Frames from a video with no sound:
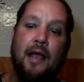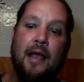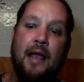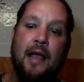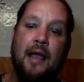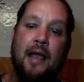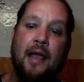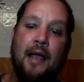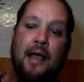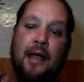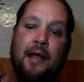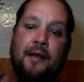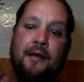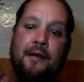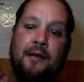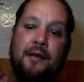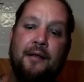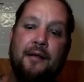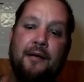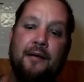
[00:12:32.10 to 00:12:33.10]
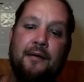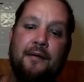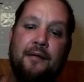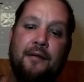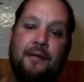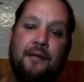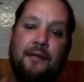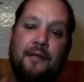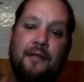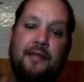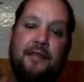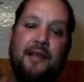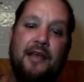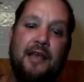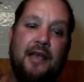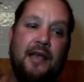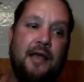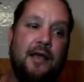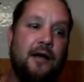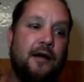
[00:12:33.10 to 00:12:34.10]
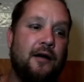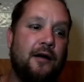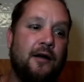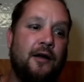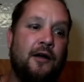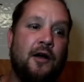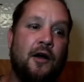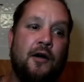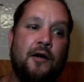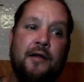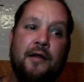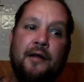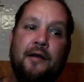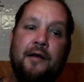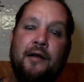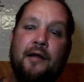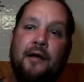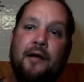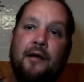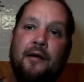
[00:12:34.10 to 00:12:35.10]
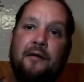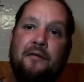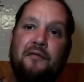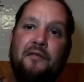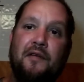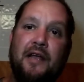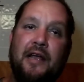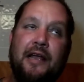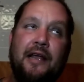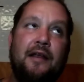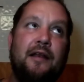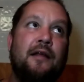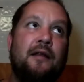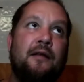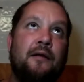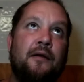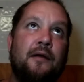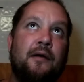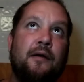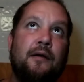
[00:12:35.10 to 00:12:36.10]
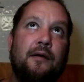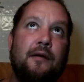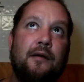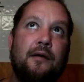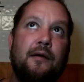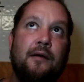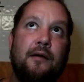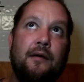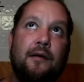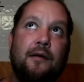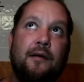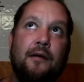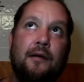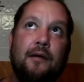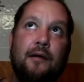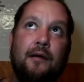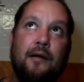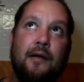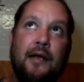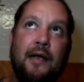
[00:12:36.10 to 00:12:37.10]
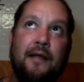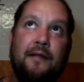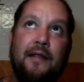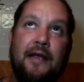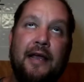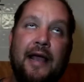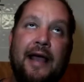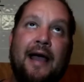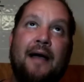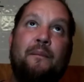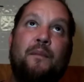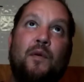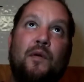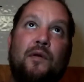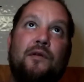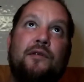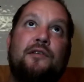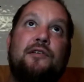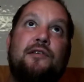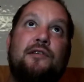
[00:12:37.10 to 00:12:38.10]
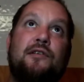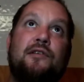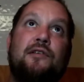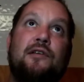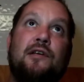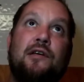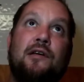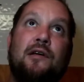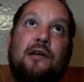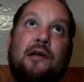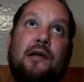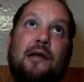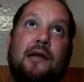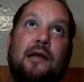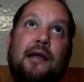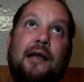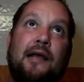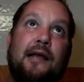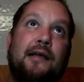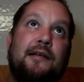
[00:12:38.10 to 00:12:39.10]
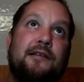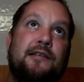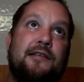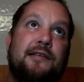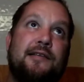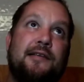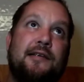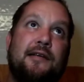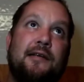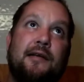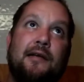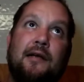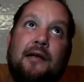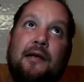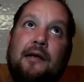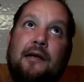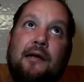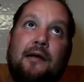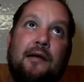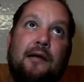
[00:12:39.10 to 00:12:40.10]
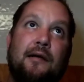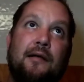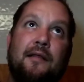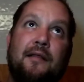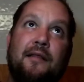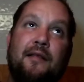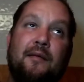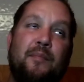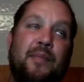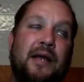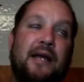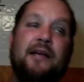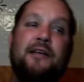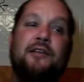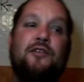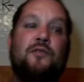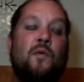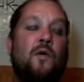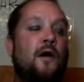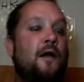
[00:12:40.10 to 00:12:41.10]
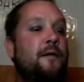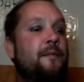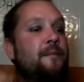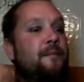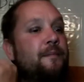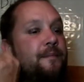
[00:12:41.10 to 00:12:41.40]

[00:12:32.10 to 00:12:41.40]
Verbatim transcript: and the Garden of Eden and the apples is the biggest one.